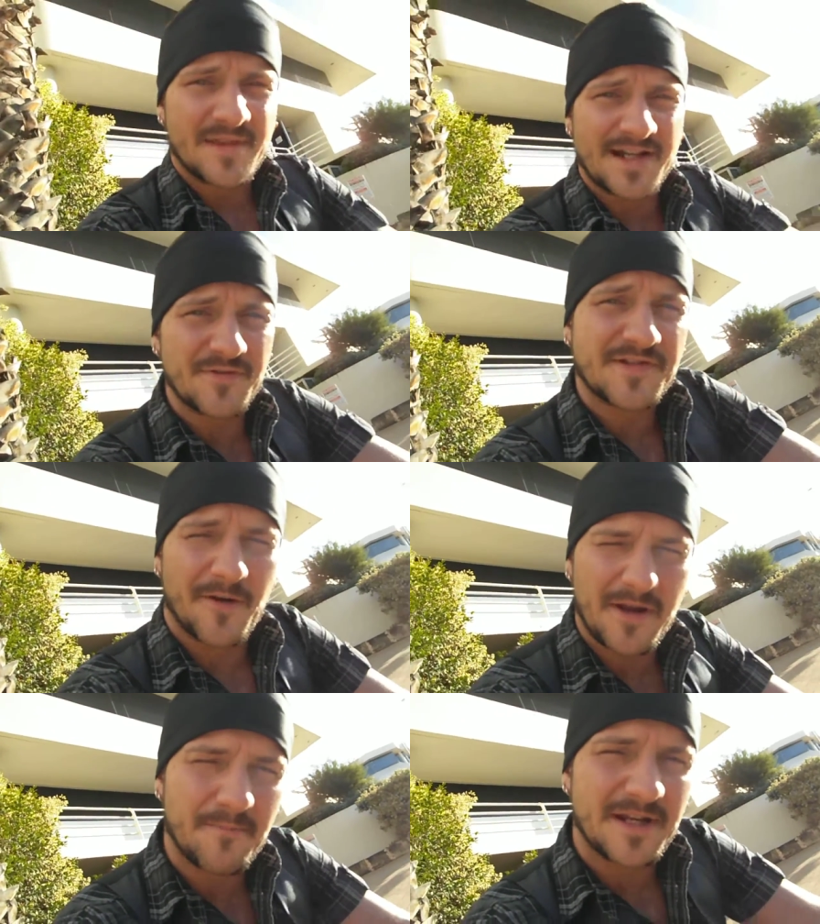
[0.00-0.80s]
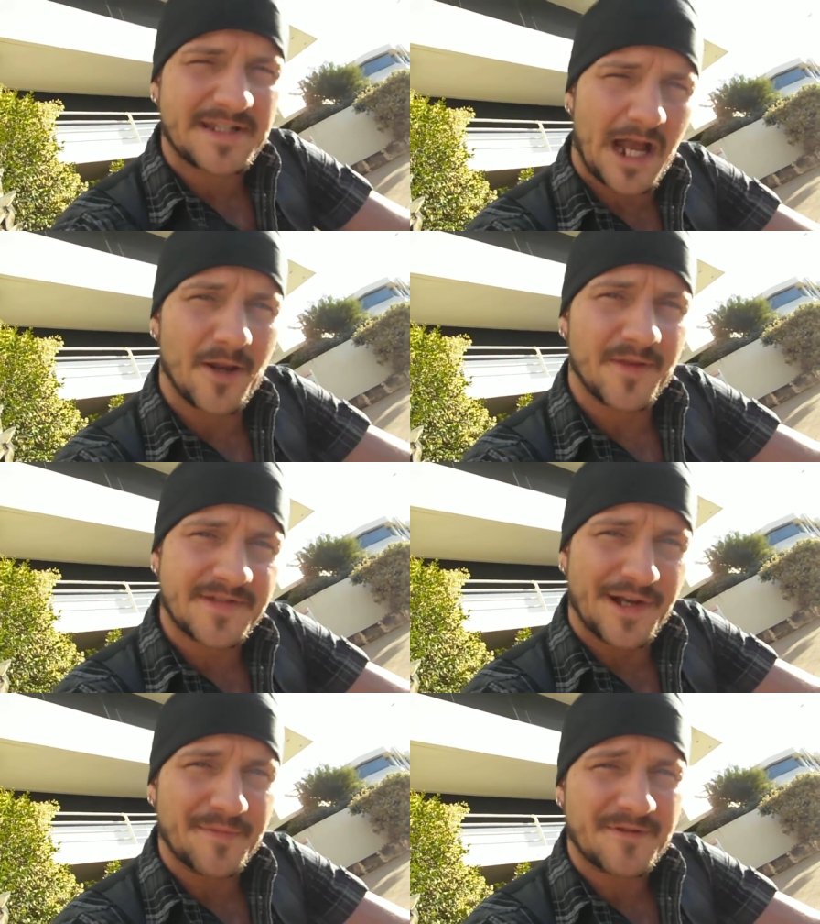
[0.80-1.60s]
that's what's got me a bit down in
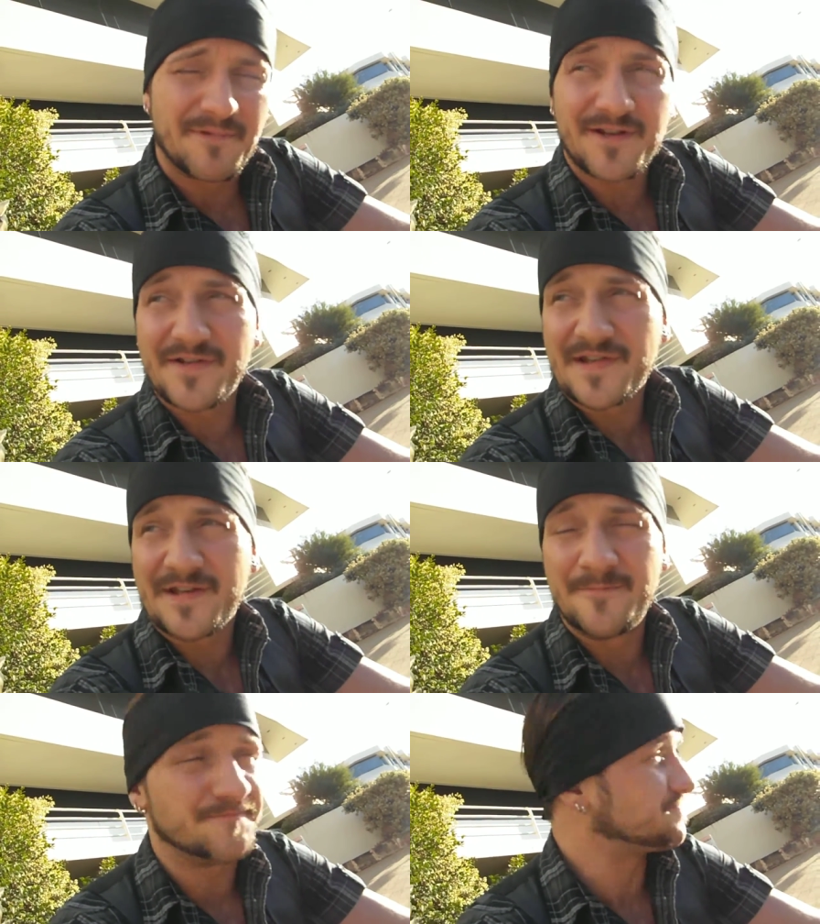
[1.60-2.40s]
the dumps because